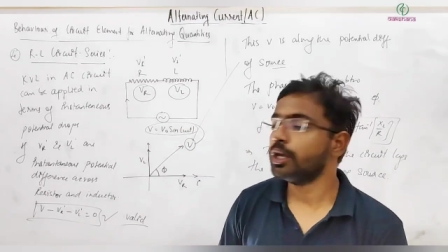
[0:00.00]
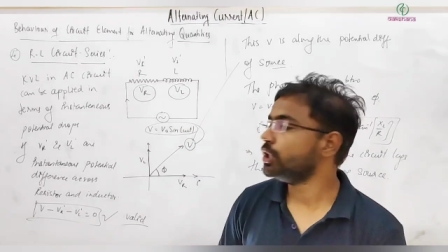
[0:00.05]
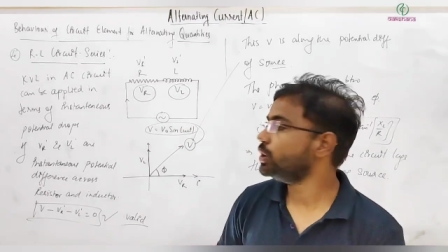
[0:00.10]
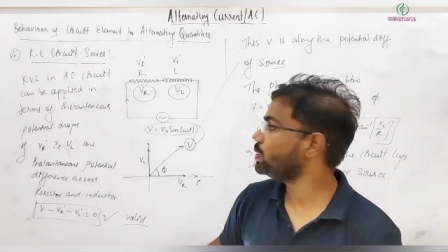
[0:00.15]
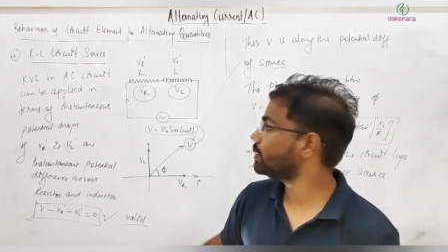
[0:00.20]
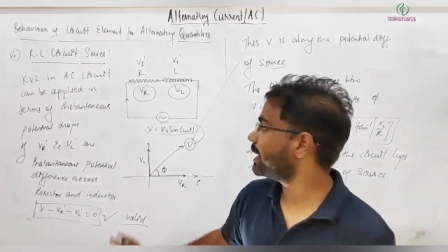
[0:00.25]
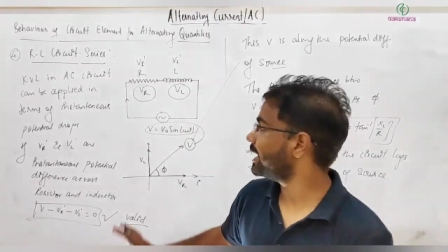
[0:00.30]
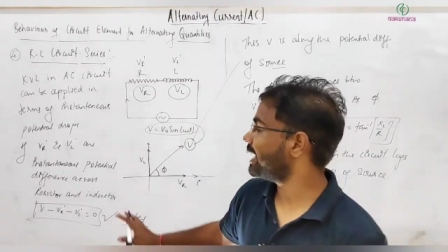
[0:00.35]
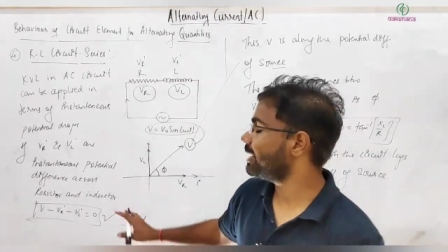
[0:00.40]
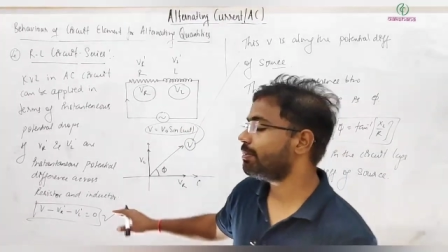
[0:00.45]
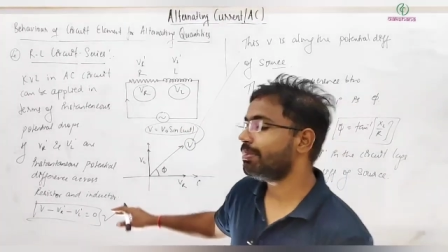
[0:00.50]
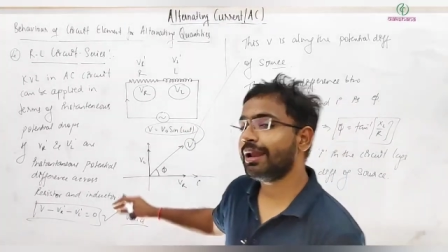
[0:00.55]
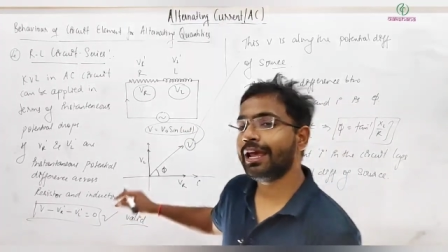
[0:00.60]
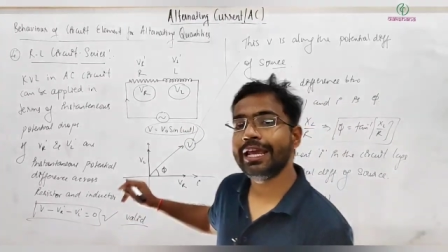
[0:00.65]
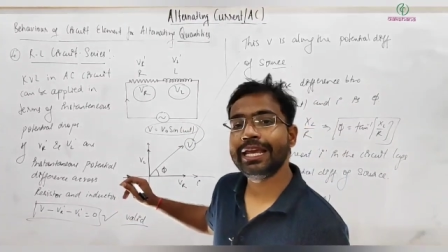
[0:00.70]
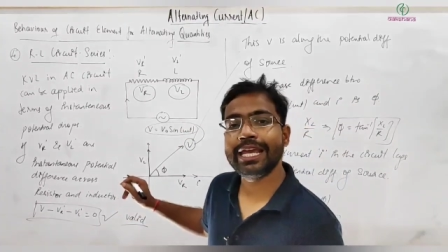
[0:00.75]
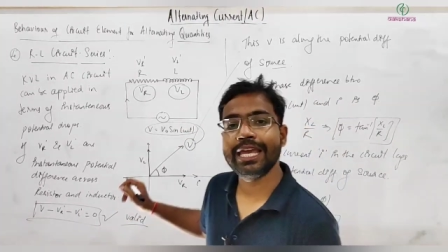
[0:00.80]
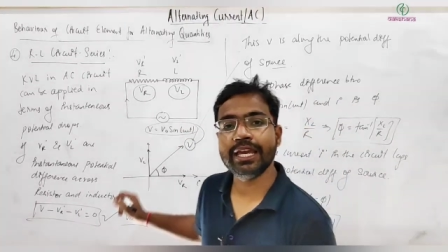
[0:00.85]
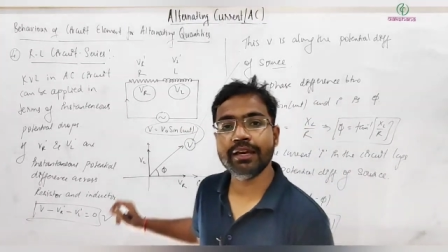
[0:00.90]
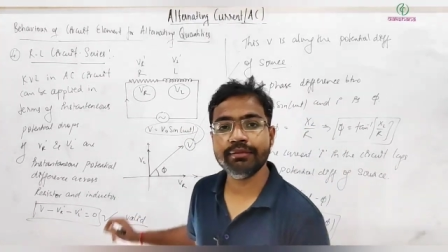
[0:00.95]
you can apply
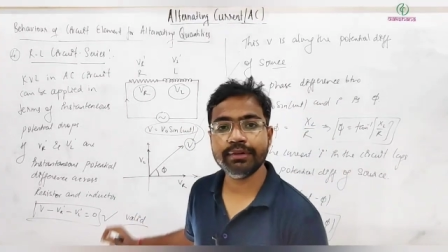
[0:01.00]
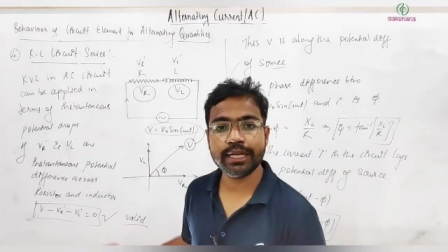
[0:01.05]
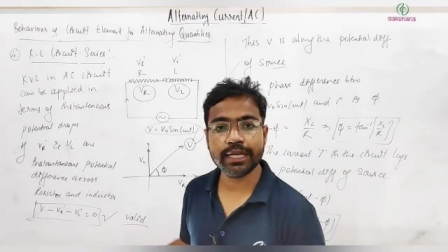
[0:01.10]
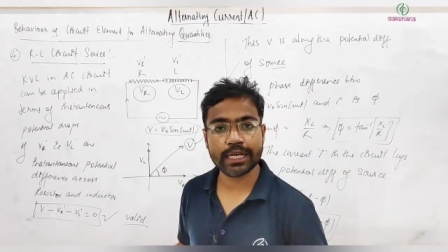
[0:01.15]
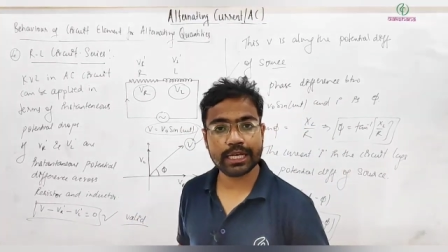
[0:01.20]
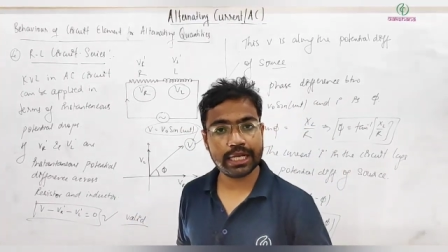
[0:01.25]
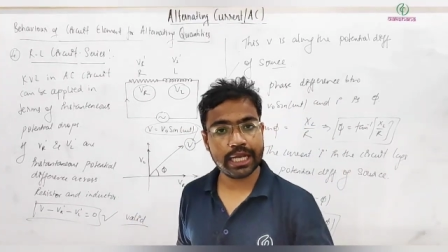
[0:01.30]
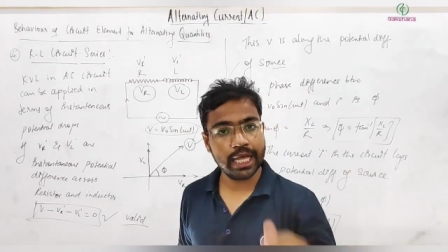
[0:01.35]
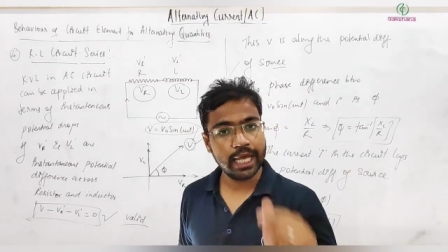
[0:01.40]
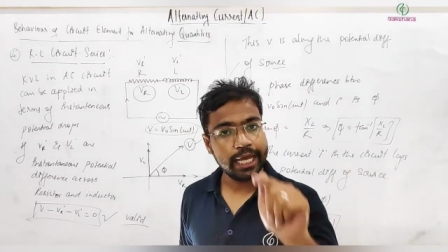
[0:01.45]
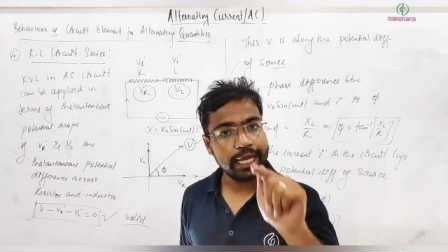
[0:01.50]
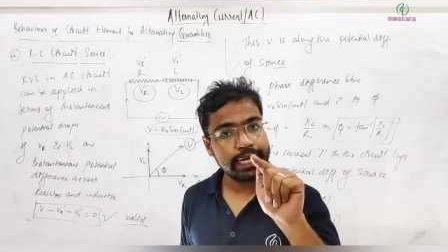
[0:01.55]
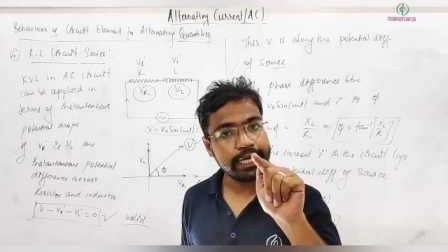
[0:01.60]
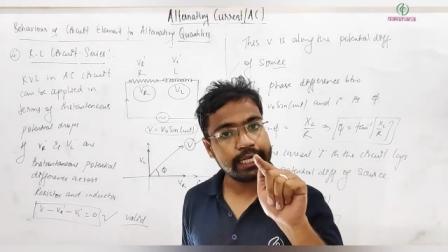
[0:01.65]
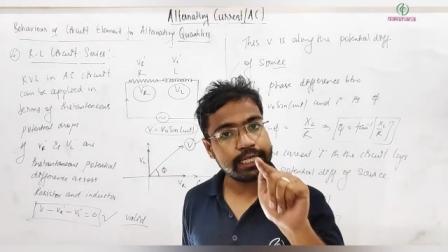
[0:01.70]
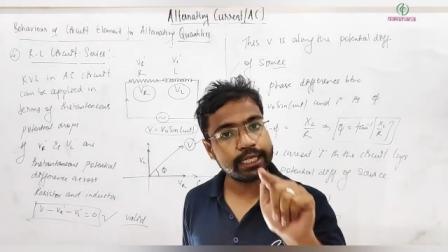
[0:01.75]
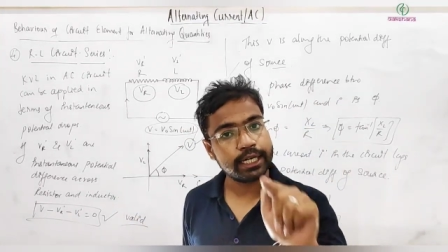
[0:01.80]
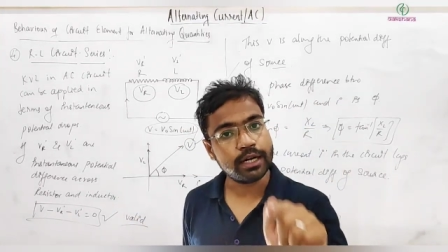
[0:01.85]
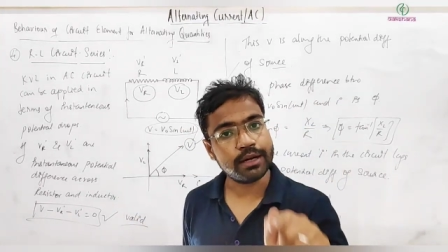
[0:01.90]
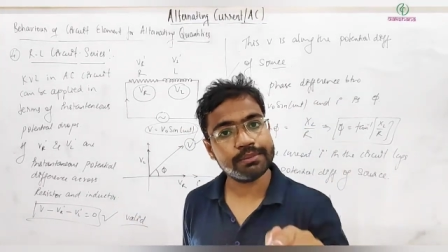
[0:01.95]
KVL
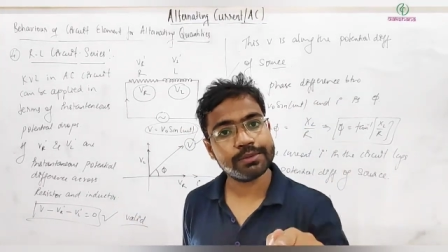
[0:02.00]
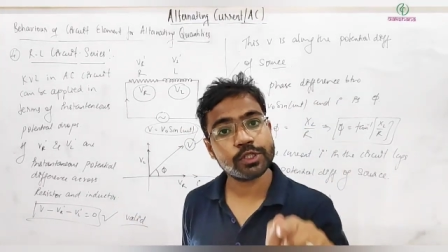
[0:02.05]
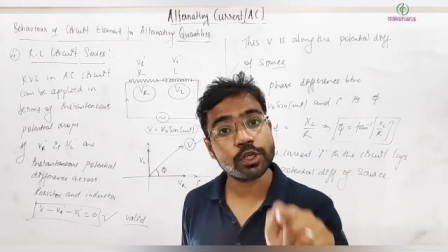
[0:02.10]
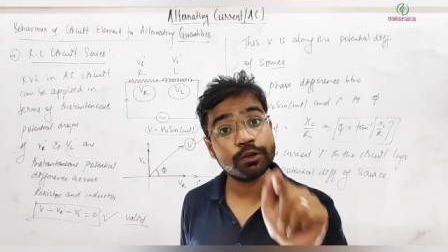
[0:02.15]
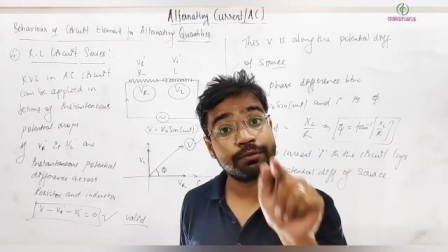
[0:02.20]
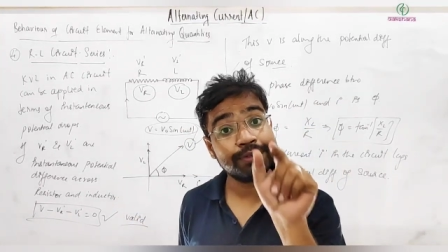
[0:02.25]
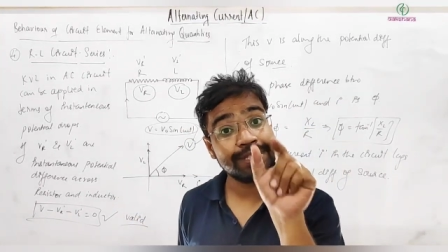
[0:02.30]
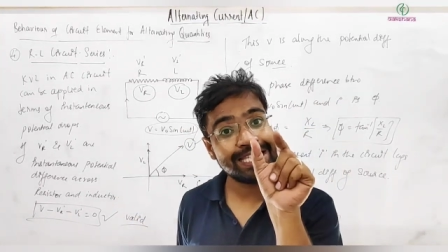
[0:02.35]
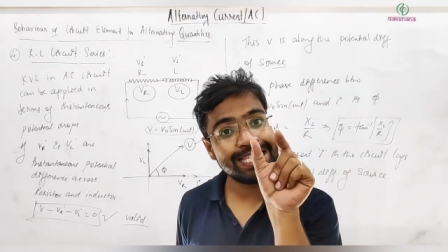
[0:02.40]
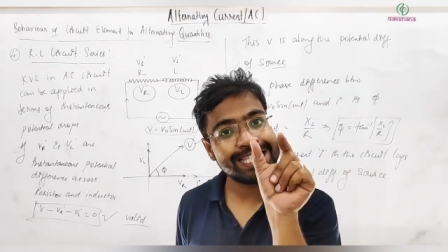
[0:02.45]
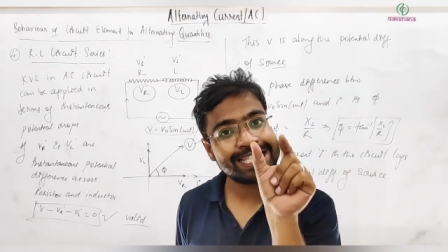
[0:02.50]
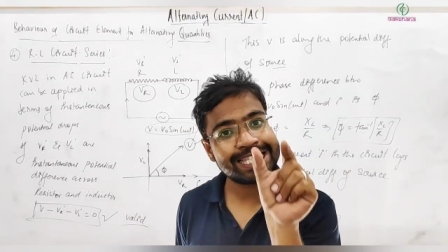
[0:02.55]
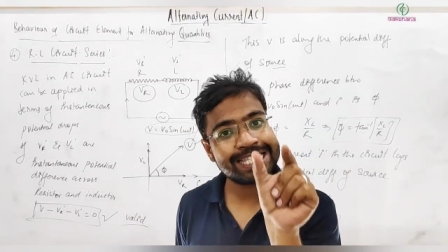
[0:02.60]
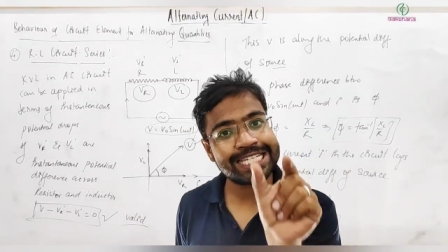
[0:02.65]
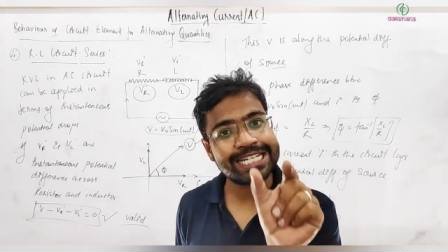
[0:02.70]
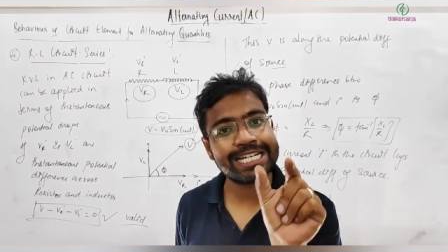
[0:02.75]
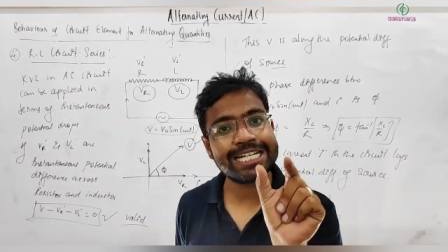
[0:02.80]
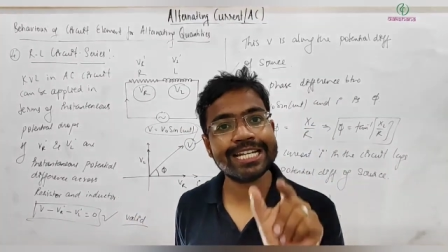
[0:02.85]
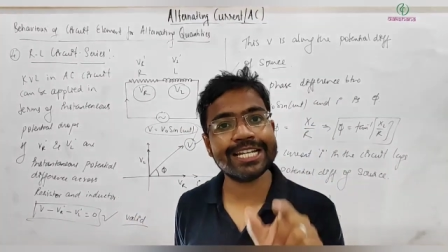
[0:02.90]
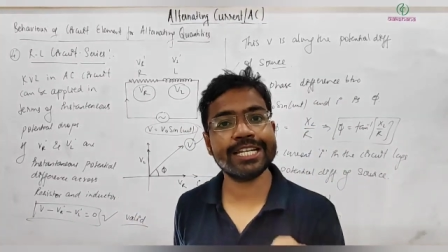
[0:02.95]
in terms of
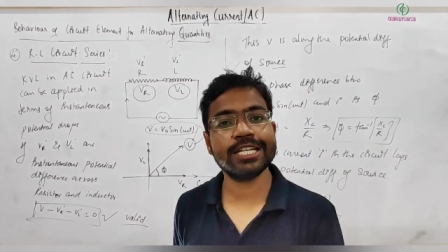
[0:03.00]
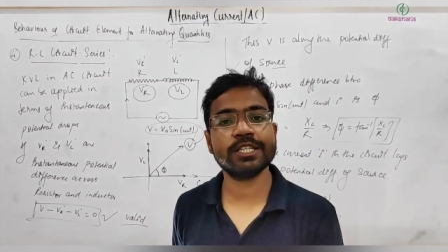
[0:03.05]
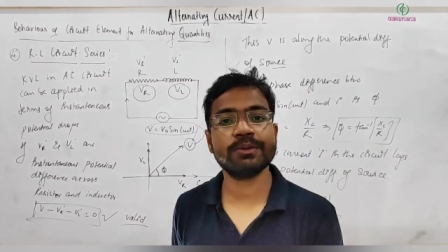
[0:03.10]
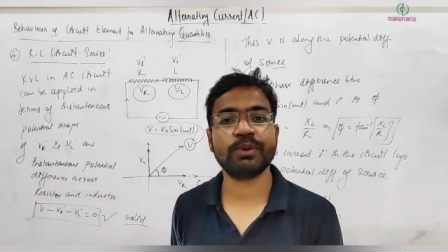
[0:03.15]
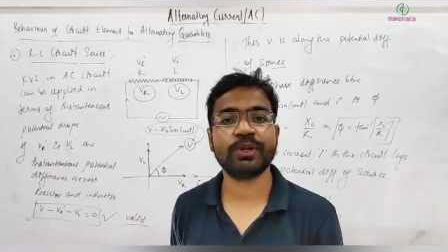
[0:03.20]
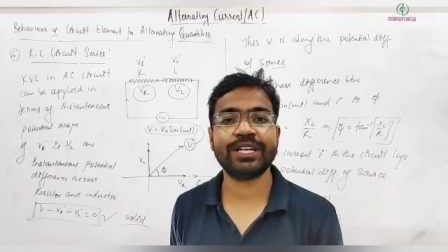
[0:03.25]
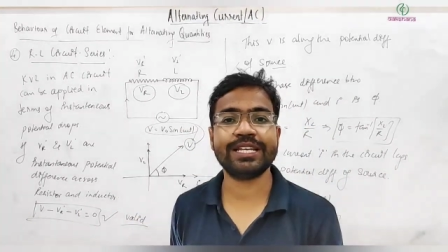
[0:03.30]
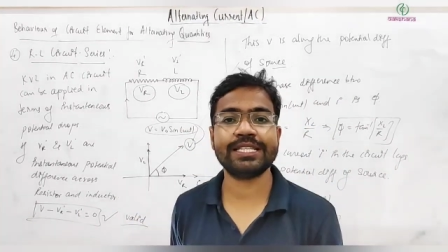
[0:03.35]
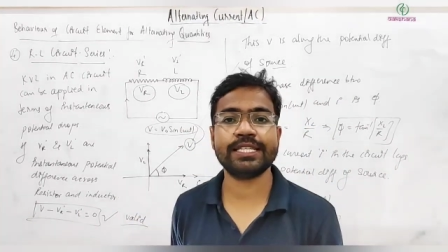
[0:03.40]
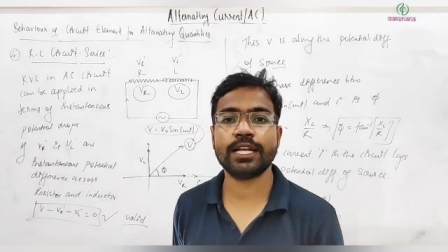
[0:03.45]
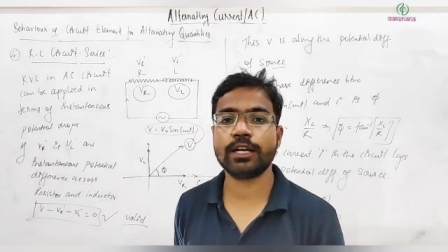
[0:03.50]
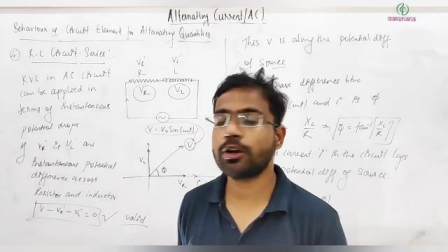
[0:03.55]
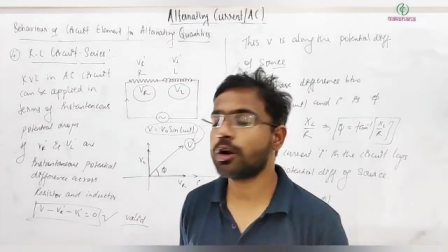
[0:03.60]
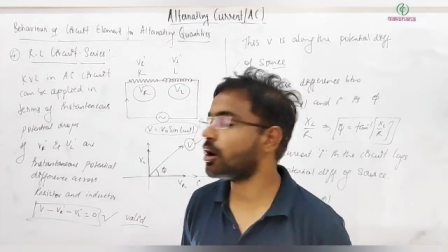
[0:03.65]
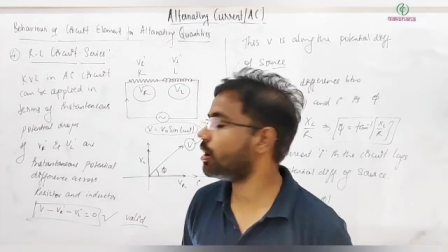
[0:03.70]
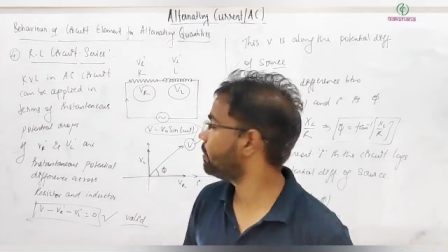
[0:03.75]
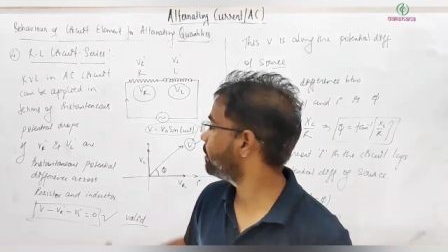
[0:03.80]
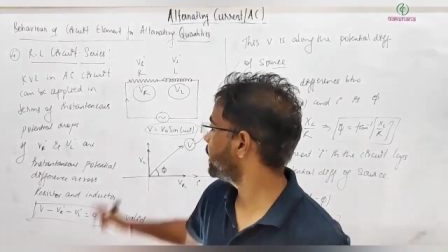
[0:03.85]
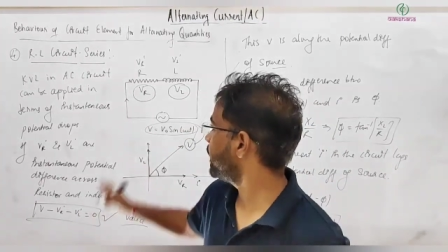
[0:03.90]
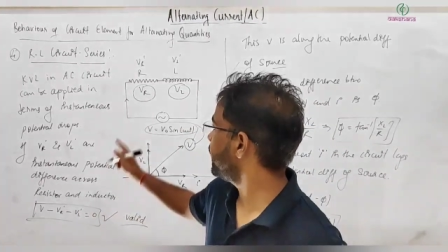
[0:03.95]
instantaneous potential
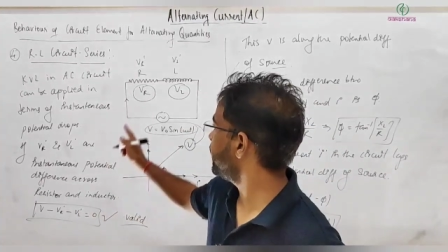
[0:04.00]
drop